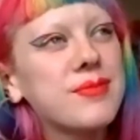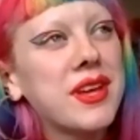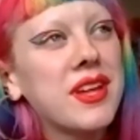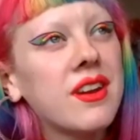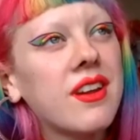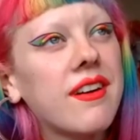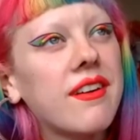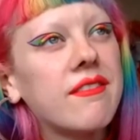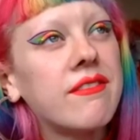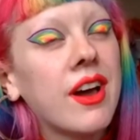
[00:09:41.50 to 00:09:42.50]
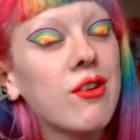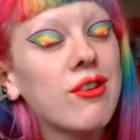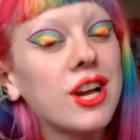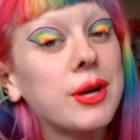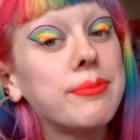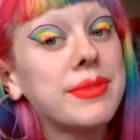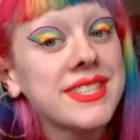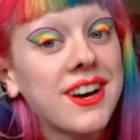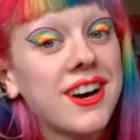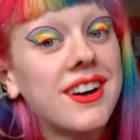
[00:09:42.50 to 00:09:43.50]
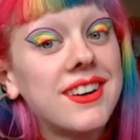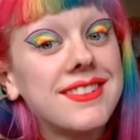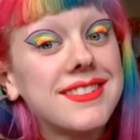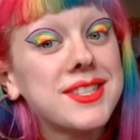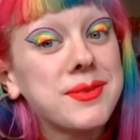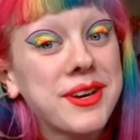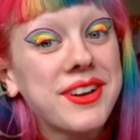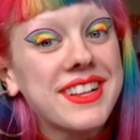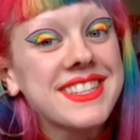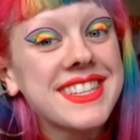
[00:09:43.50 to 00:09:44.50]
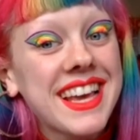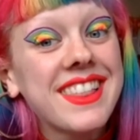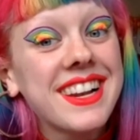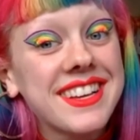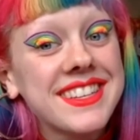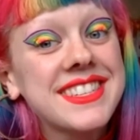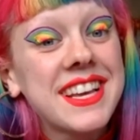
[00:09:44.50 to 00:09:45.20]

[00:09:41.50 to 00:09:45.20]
been very bizarre, to be honest, to say the least.